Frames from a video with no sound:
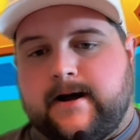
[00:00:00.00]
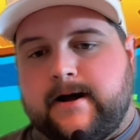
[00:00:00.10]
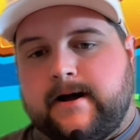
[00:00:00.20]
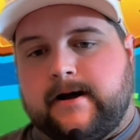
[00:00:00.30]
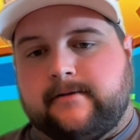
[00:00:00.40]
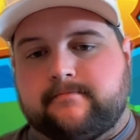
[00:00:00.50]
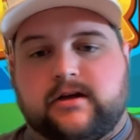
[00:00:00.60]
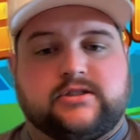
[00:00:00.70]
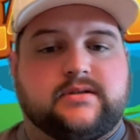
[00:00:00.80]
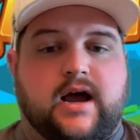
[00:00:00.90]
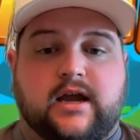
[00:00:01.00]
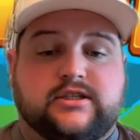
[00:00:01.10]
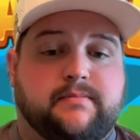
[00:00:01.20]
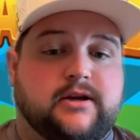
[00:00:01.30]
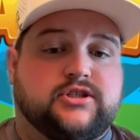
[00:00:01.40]
I
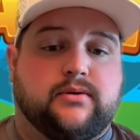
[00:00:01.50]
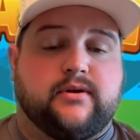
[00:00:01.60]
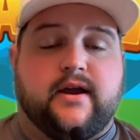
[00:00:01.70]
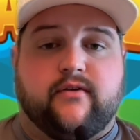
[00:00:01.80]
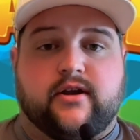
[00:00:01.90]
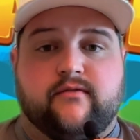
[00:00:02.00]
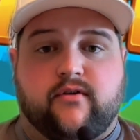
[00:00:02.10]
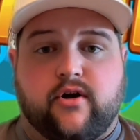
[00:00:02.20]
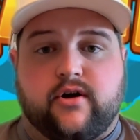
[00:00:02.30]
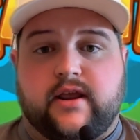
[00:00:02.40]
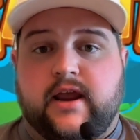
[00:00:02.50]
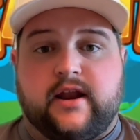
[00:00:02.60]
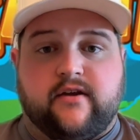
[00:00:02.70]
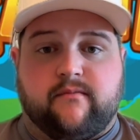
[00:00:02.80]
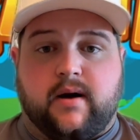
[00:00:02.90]
especially would never convert
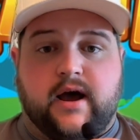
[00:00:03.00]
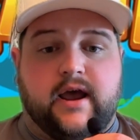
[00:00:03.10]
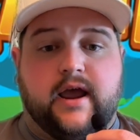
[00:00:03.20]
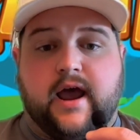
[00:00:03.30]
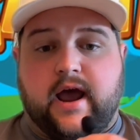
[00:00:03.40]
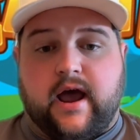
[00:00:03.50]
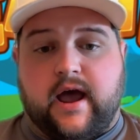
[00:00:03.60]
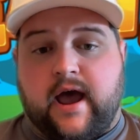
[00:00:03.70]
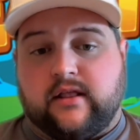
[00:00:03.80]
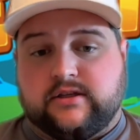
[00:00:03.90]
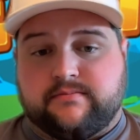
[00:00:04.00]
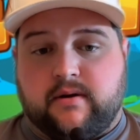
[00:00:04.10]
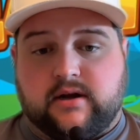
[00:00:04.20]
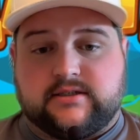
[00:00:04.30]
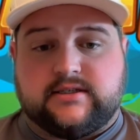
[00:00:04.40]
any of my Atlas
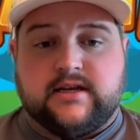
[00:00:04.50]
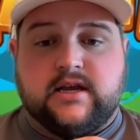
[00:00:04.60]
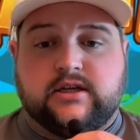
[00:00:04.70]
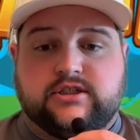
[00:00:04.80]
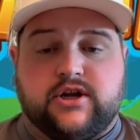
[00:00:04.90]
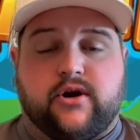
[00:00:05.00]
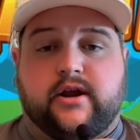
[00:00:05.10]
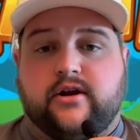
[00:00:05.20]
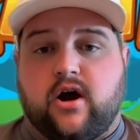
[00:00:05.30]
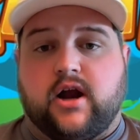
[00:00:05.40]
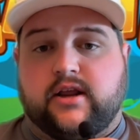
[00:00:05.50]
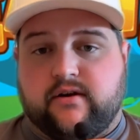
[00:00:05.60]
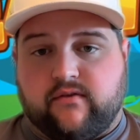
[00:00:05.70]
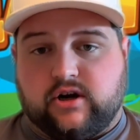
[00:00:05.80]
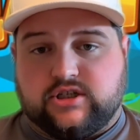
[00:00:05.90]
bucks during a
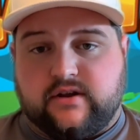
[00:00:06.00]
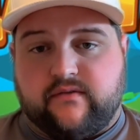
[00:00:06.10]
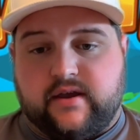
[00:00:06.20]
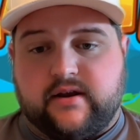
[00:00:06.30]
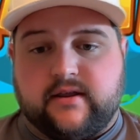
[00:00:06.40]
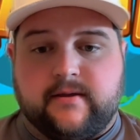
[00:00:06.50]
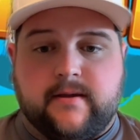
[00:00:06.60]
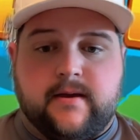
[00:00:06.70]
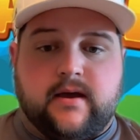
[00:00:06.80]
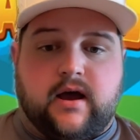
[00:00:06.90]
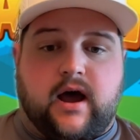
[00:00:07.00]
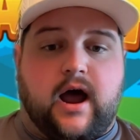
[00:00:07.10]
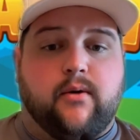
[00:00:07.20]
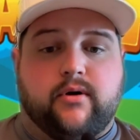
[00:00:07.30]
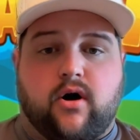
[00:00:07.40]
non-conversion event.
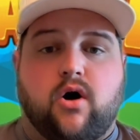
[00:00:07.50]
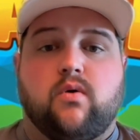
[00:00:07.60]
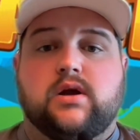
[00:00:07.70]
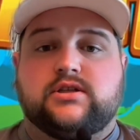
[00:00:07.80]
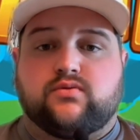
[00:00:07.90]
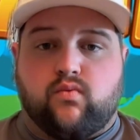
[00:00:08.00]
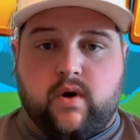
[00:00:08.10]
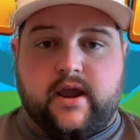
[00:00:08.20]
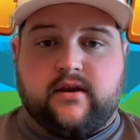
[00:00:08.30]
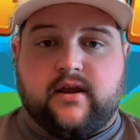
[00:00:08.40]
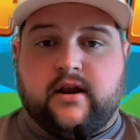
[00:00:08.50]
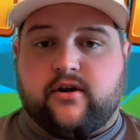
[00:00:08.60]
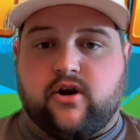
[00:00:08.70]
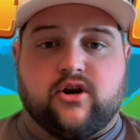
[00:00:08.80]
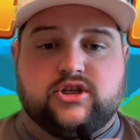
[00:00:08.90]
I would always wait and
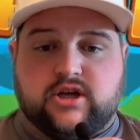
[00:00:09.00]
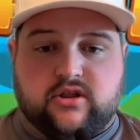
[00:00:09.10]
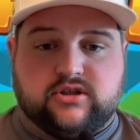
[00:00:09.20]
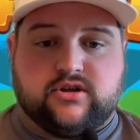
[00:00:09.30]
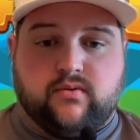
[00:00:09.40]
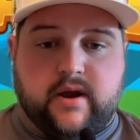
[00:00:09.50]
encourage others to